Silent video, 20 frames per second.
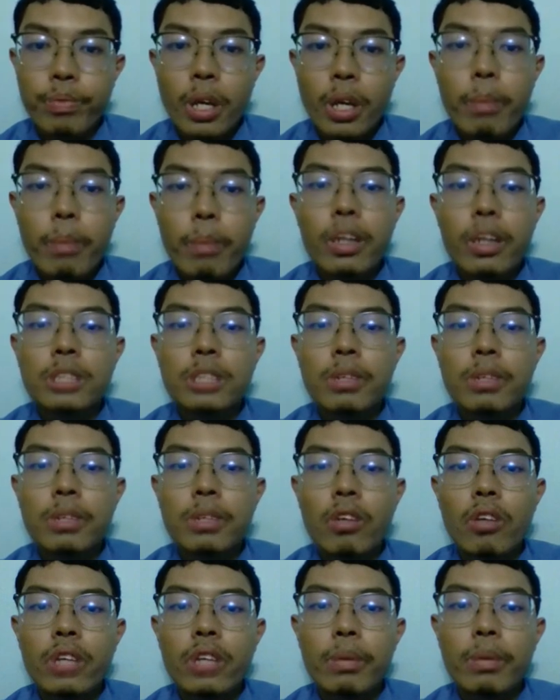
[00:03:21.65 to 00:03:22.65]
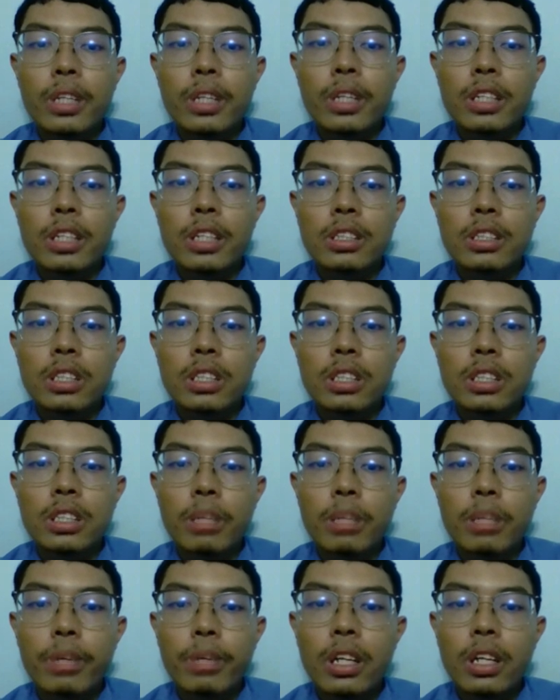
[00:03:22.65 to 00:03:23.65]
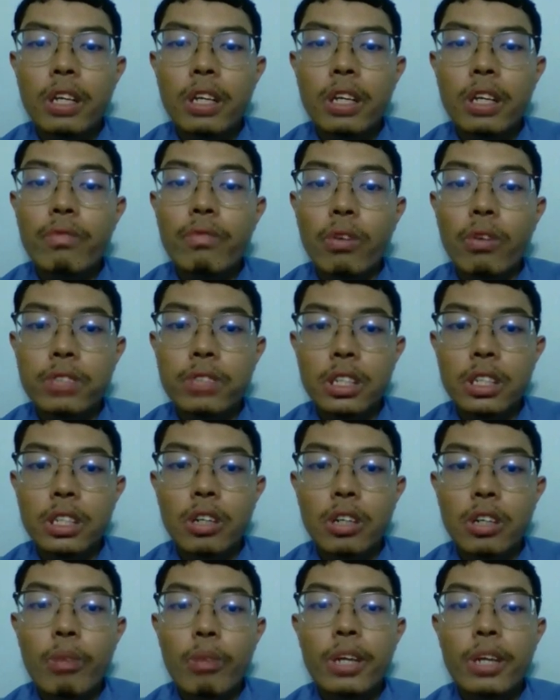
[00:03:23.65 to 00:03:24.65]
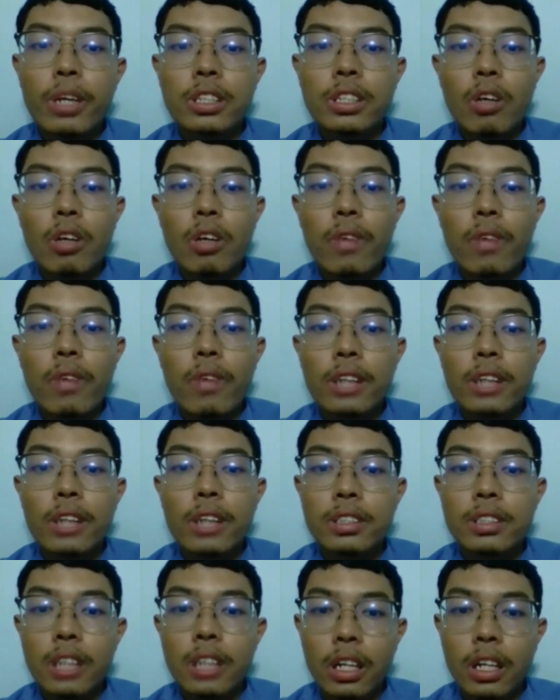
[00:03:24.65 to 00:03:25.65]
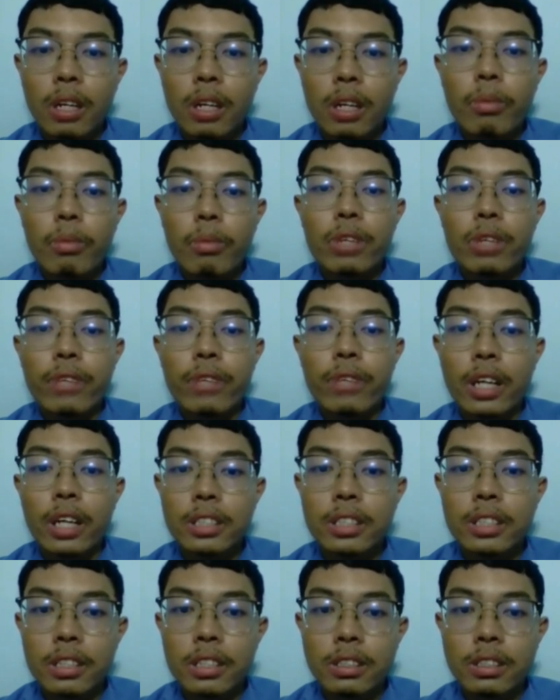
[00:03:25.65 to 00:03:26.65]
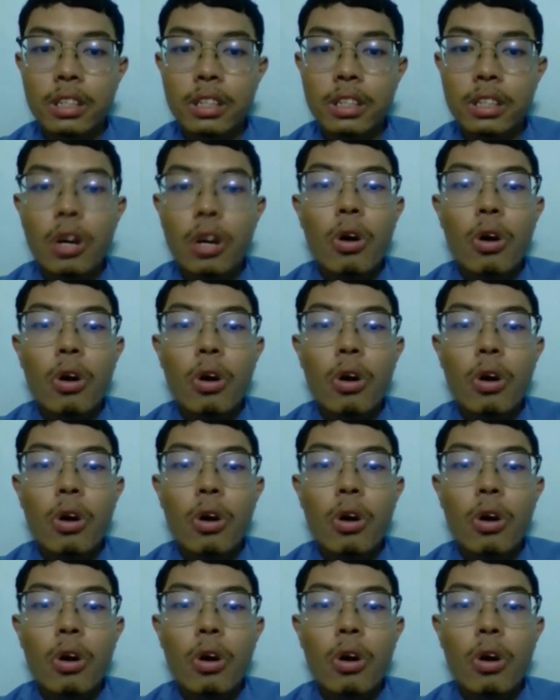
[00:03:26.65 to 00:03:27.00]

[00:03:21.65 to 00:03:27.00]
management of diabetes typically involves a combination of lifestyle modifications,